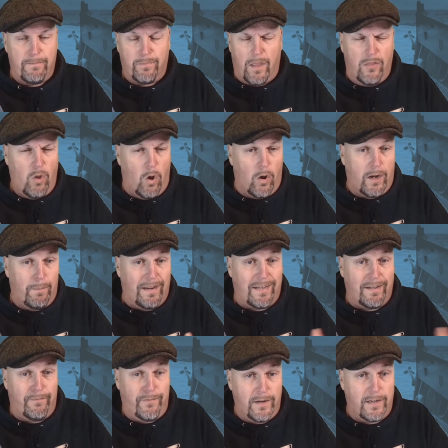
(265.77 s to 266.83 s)
not going to be
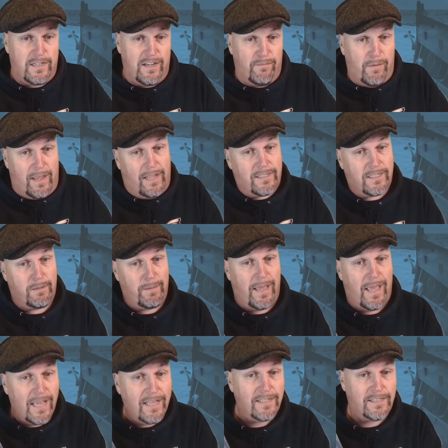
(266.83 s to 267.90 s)
definitive, it's going to
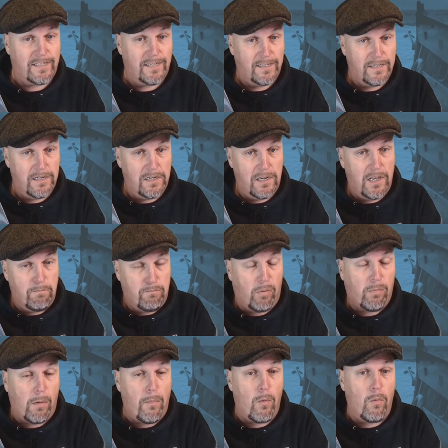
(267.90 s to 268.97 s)
be his
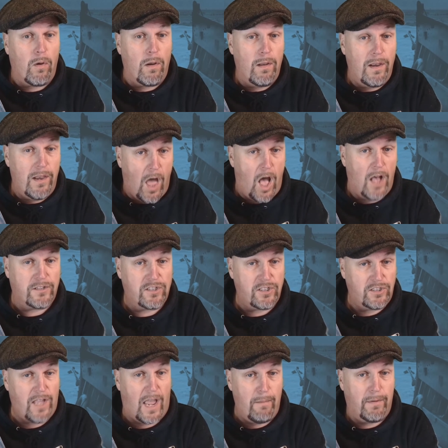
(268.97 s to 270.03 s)
probable last
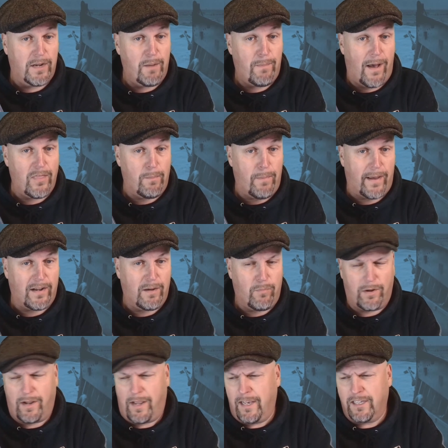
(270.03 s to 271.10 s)
statement about the Battle of
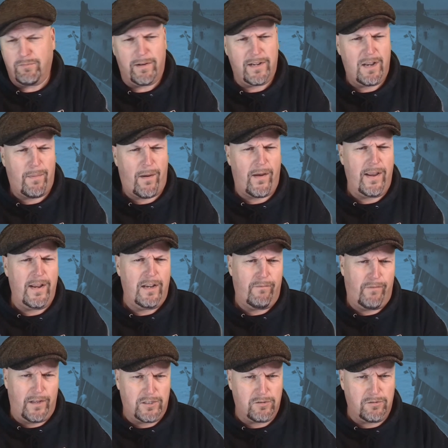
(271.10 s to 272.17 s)
Britain. He's written about
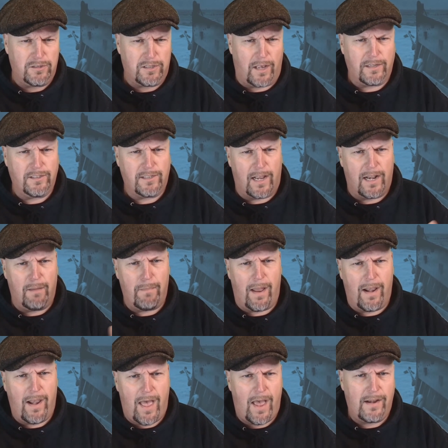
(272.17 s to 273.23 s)
individuals like Sailor
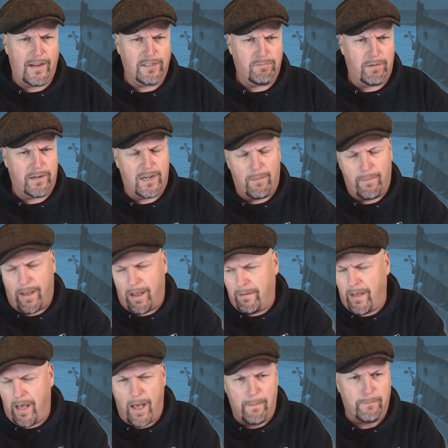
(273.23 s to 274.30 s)
Malan. He's written about
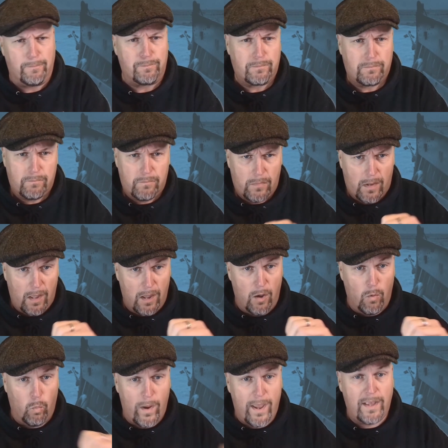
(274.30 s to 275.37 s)
um, uh,
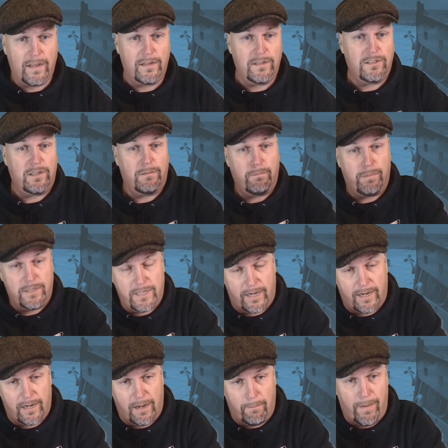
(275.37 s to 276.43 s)
wings,
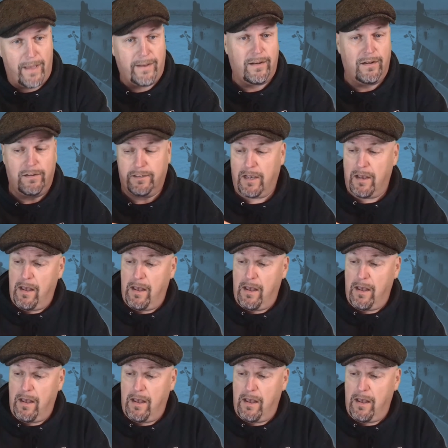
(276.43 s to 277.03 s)
particular battles.